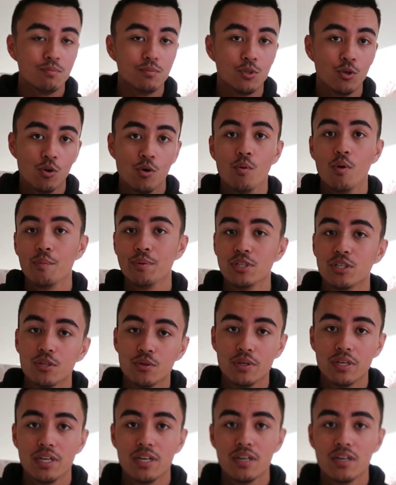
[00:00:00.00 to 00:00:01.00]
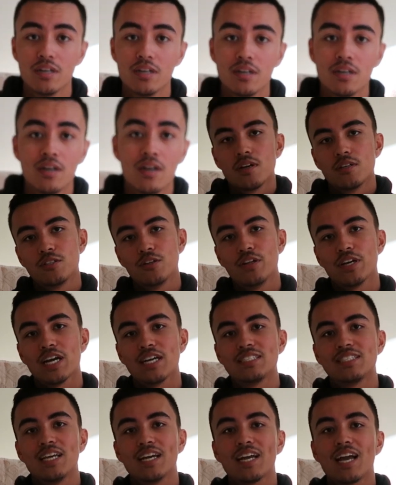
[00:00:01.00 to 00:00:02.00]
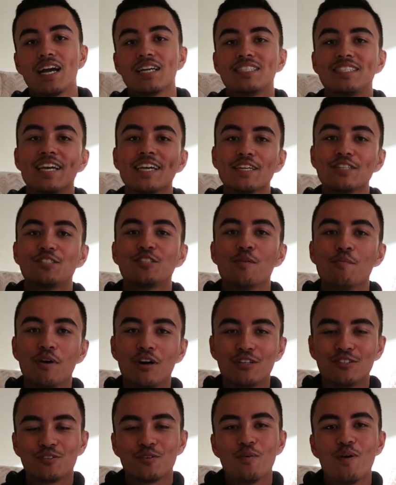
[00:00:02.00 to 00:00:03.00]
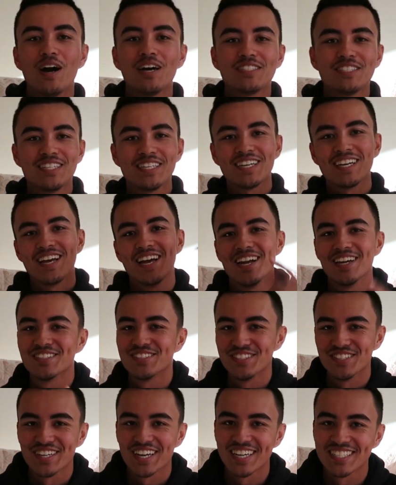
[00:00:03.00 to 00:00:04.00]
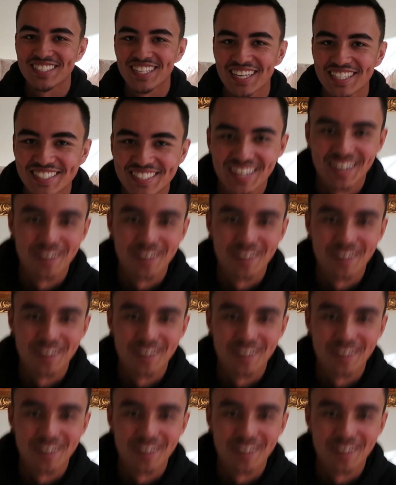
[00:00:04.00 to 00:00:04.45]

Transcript: doing what we do here. So like I said, guys, thank you so much for watching, and I'll see you guys next